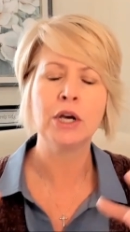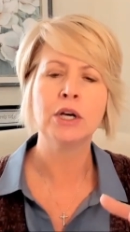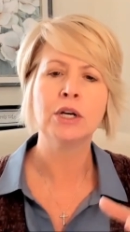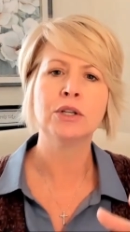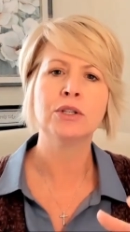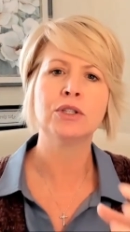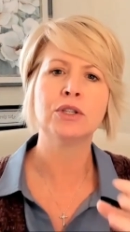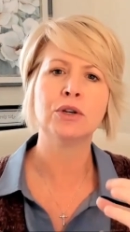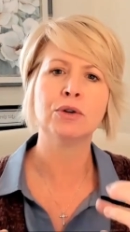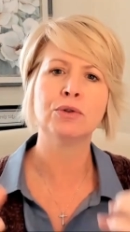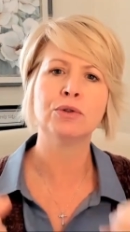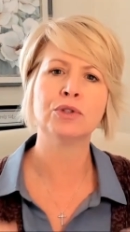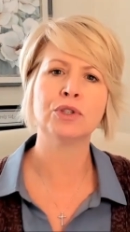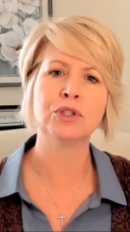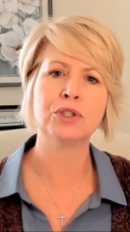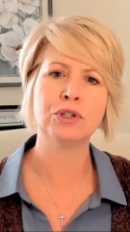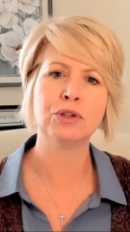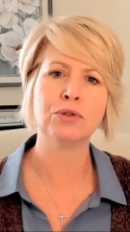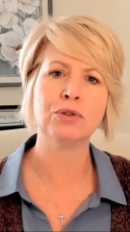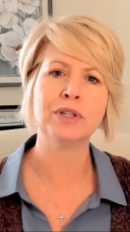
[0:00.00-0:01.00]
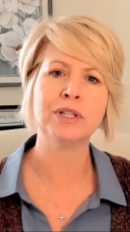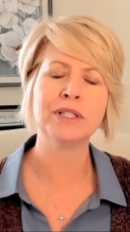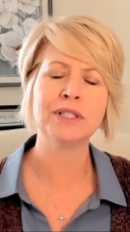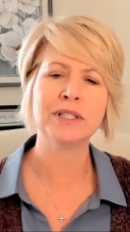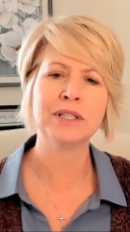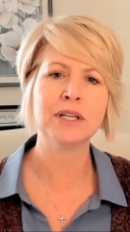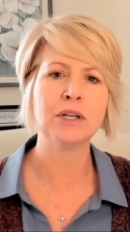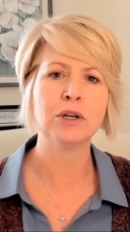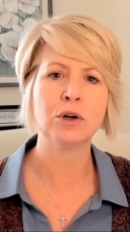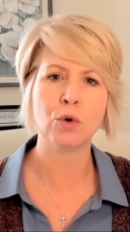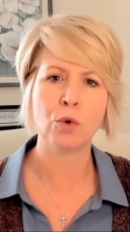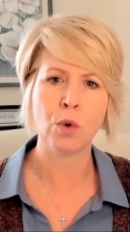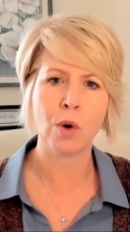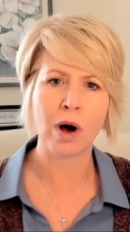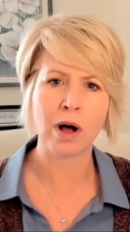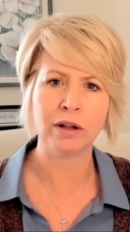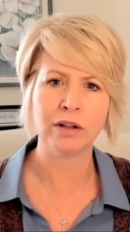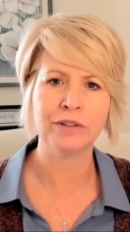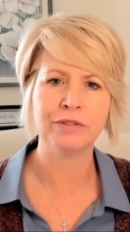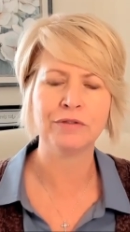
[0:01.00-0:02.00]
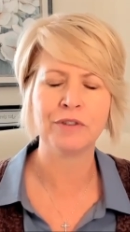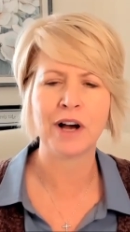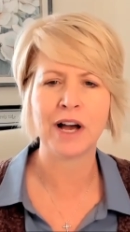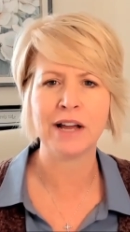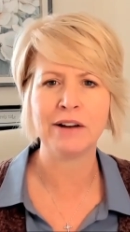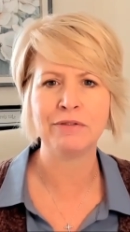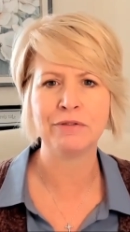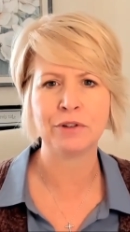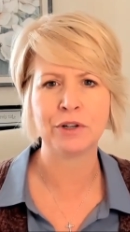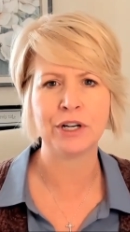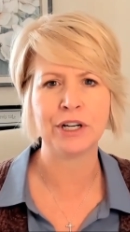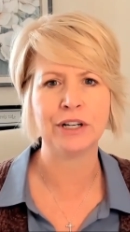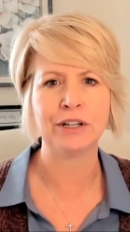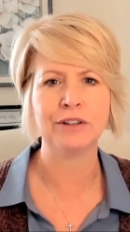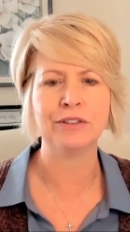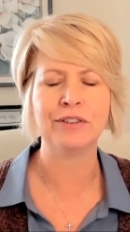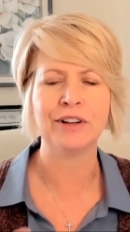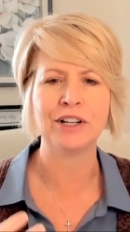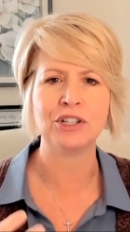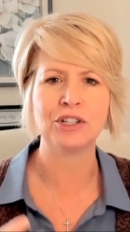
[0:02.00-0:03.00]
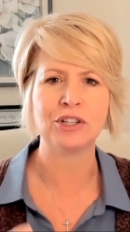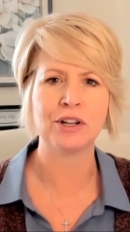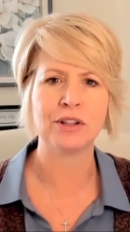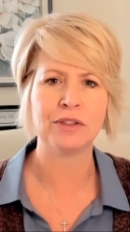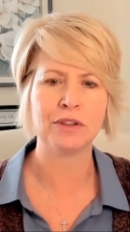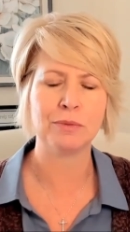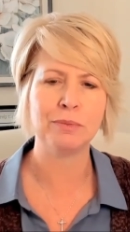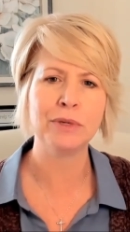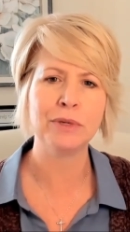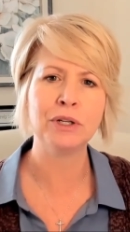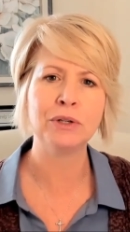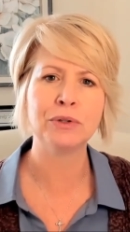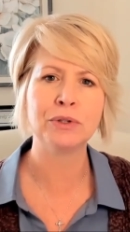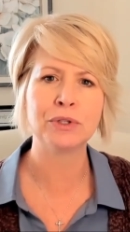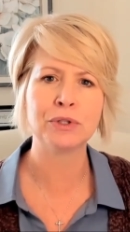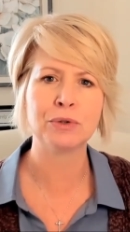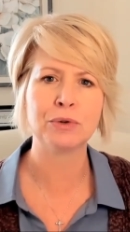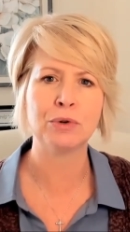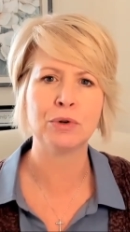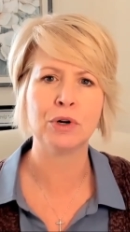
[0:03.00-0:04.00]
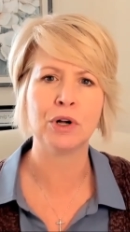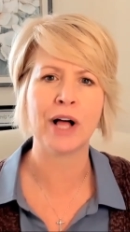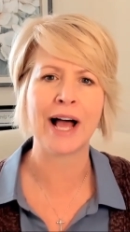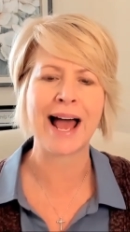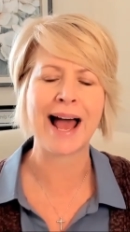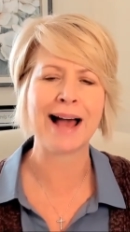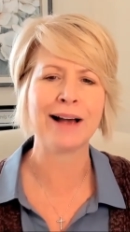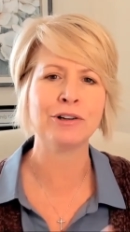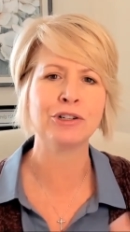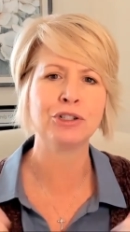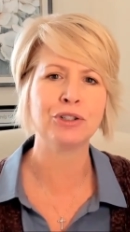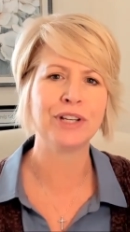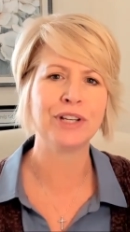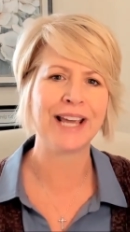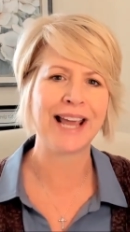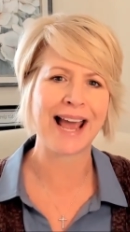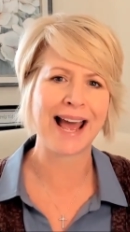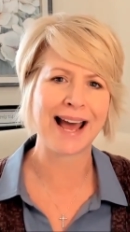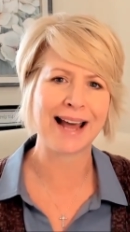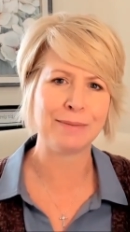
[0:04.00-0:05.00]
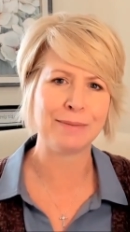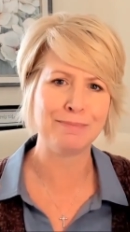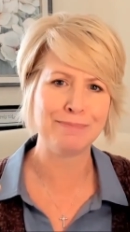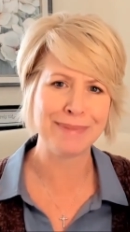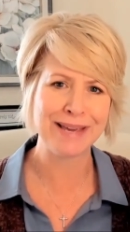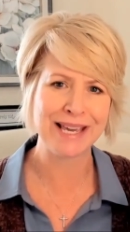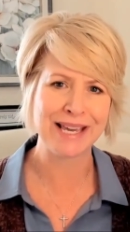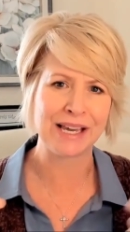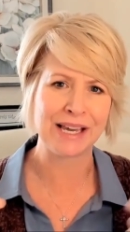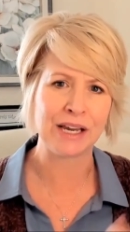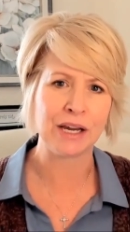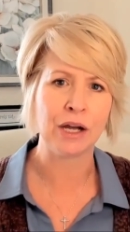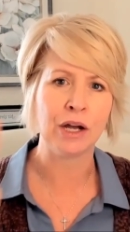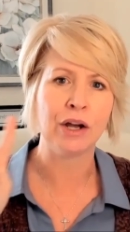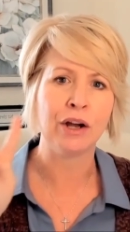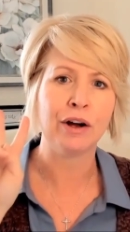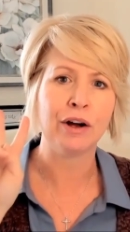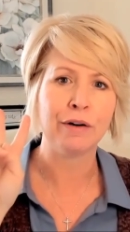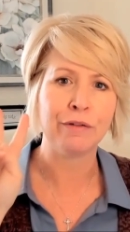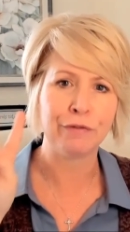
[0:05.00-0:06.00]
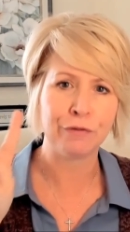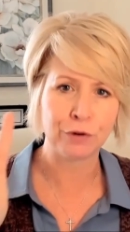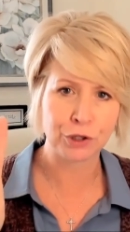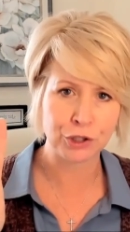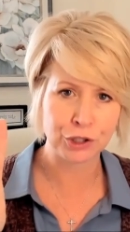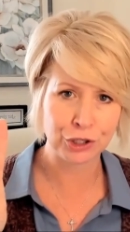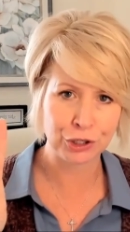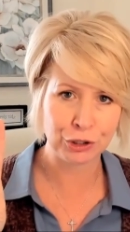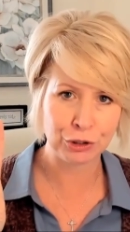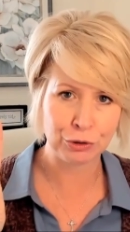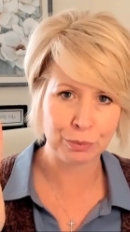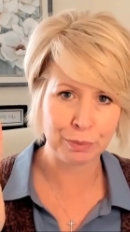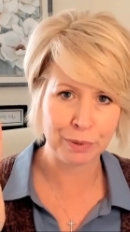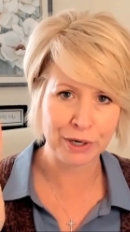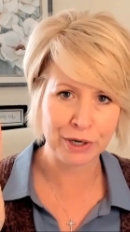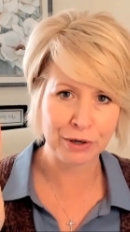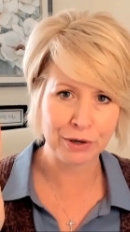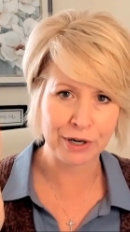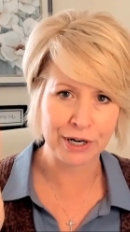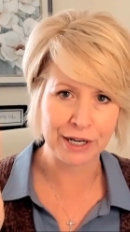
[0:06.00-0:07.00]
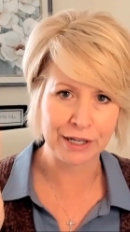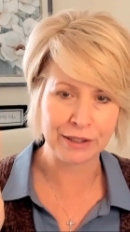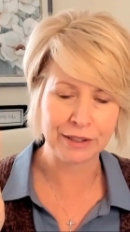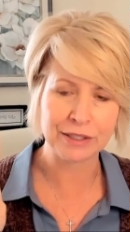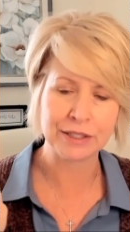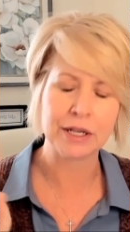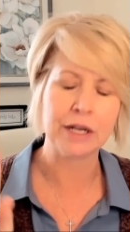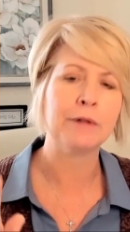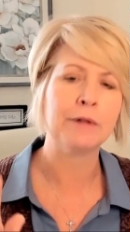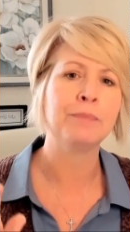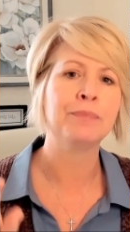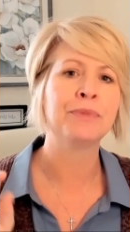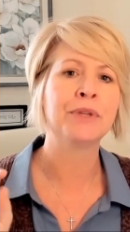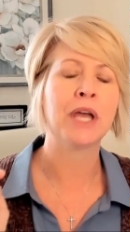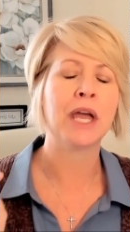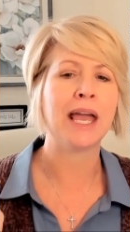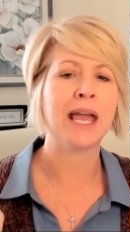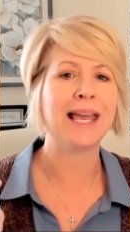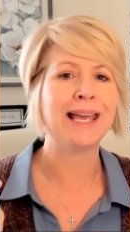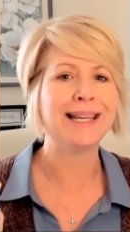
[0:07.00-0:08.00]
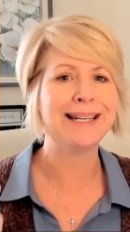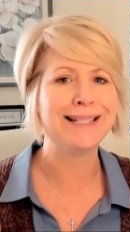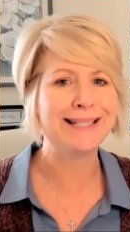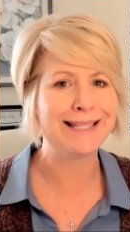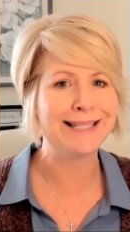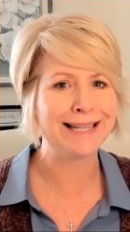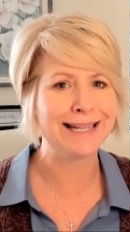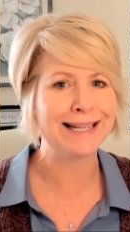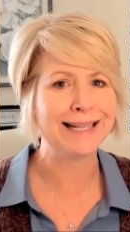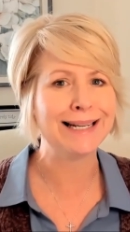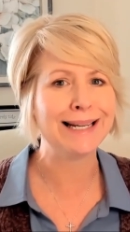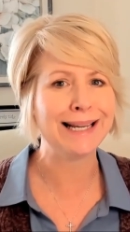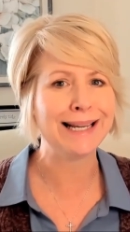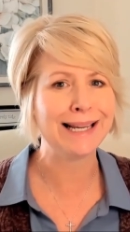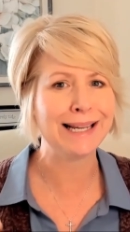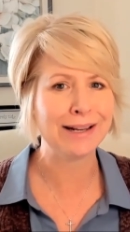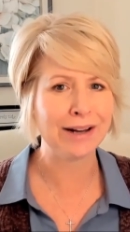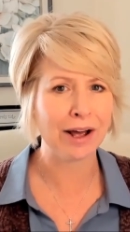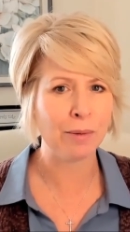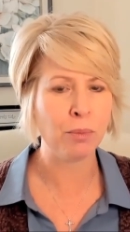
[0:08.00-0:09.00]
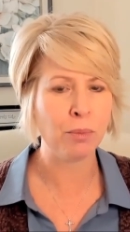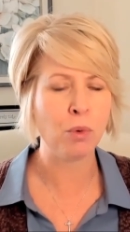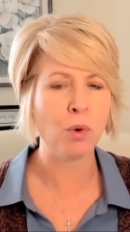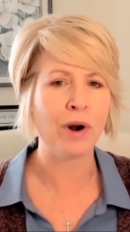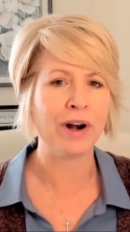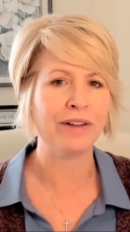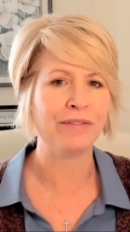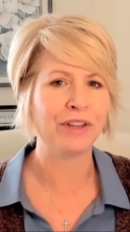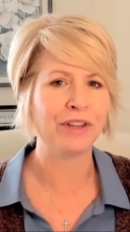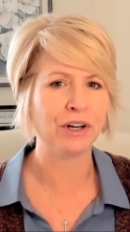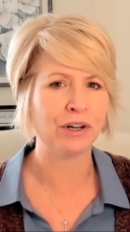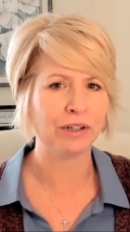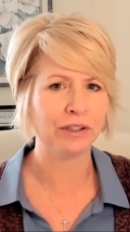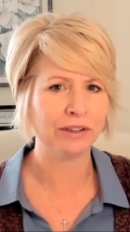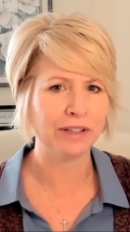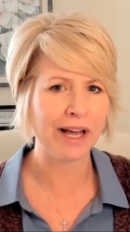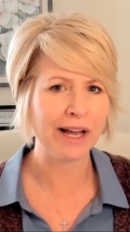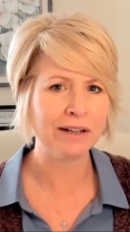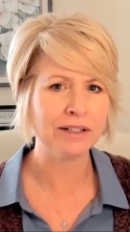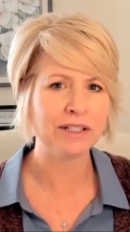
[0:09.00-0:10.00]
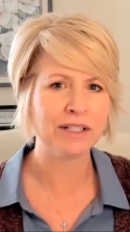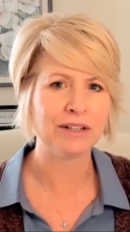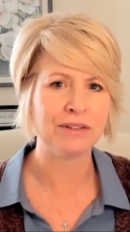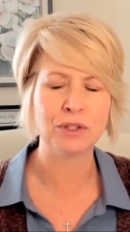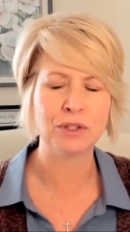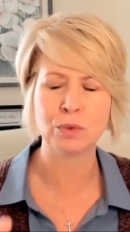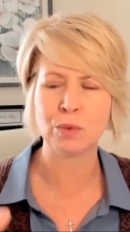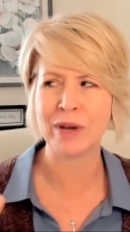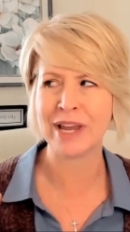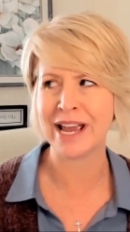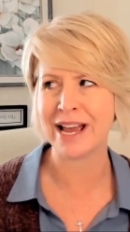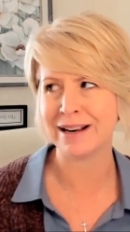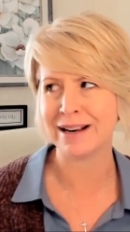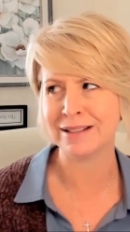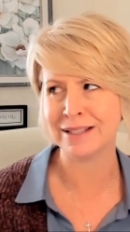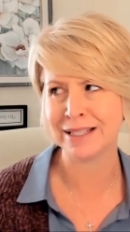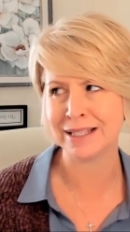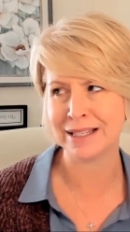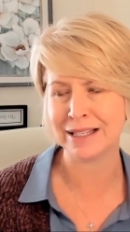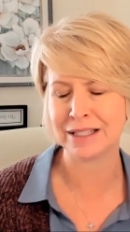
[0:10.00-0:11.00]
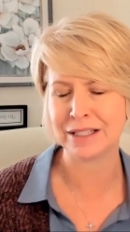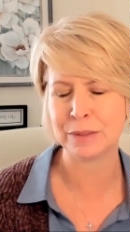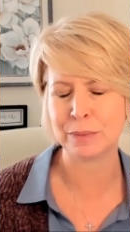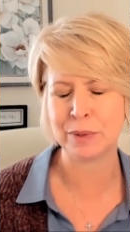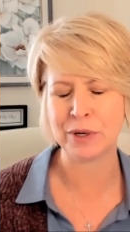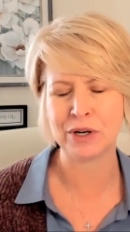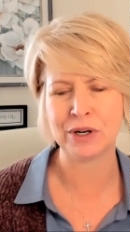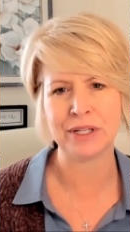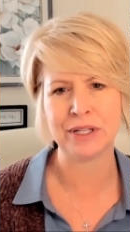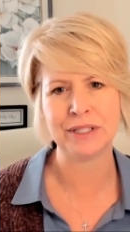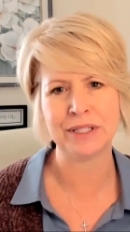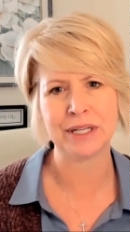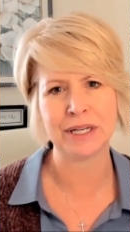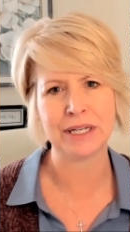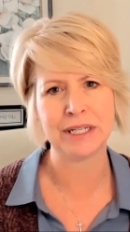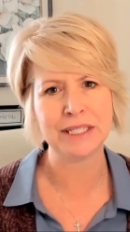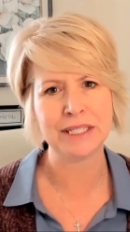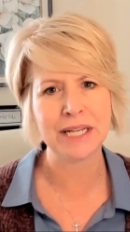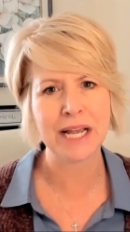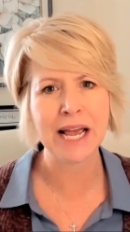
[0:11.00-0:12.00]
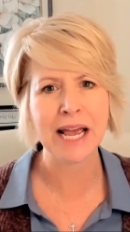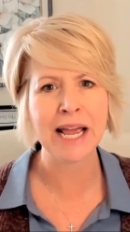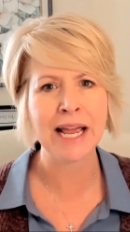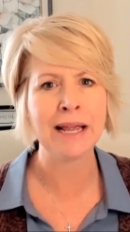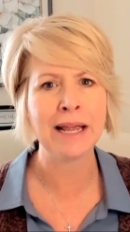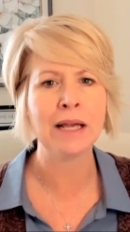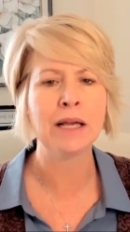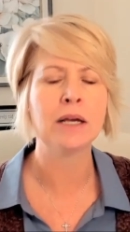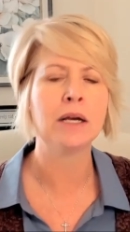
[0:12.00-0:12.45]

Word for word: So, students that qualified for intervention at the middle school actually had me for two periods. It did eat up one of their electives. We had six periods in a day.